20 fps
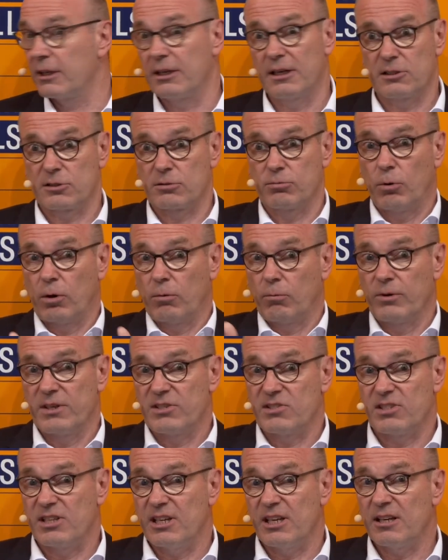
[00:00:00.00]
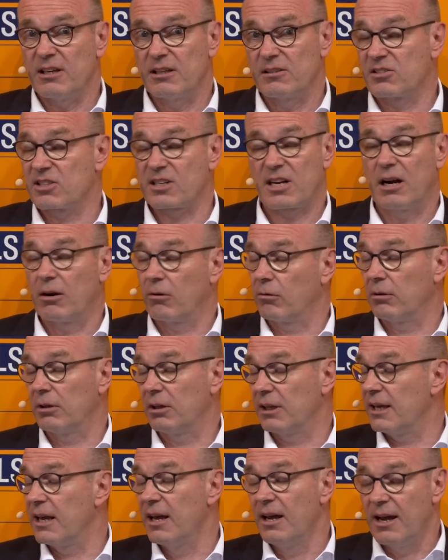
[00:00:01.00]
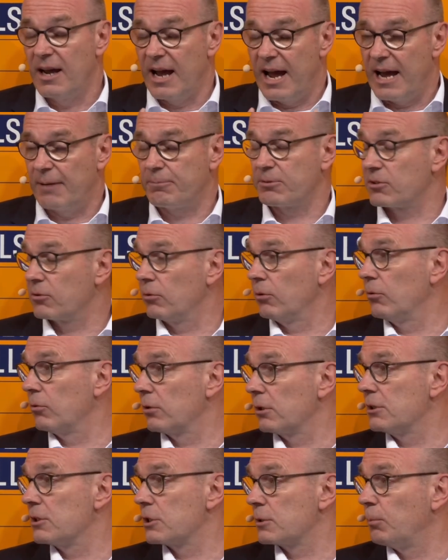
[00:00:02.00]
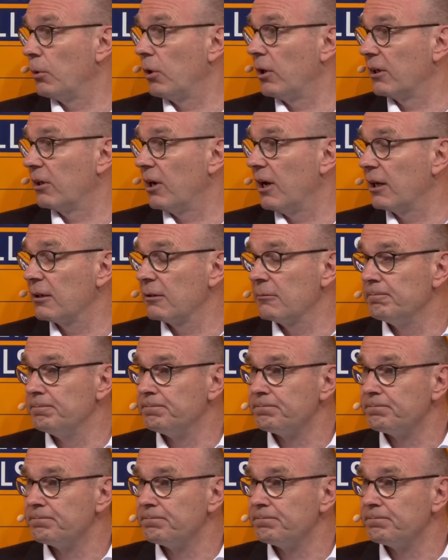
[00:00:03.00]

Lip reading: And as what we see, it's currently absolutely spot on.